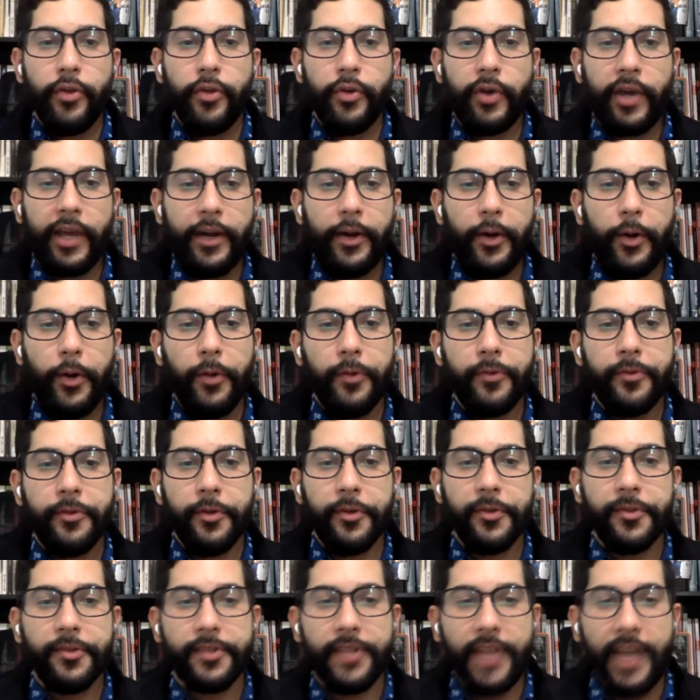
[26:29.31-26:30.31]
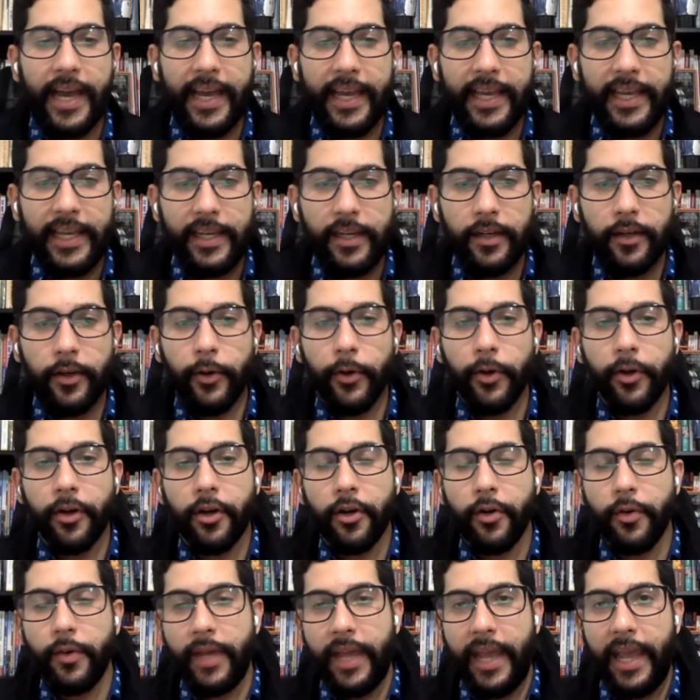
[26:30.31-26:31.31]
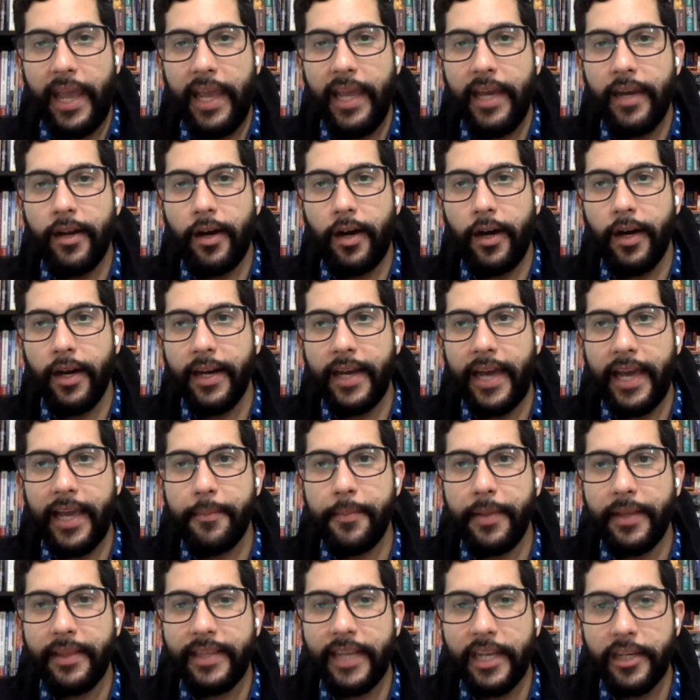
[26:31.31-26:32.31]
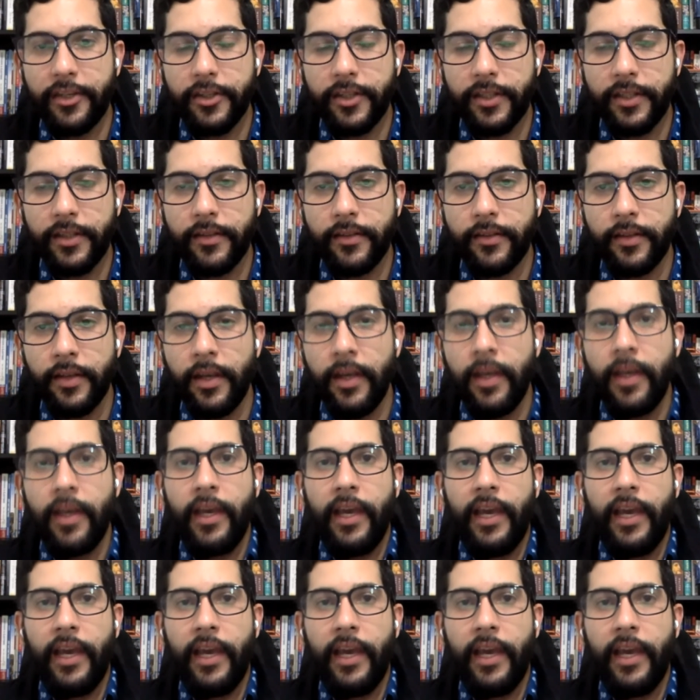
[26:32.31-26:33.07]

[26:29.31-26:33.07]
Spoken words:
You can also sign or create online petitions.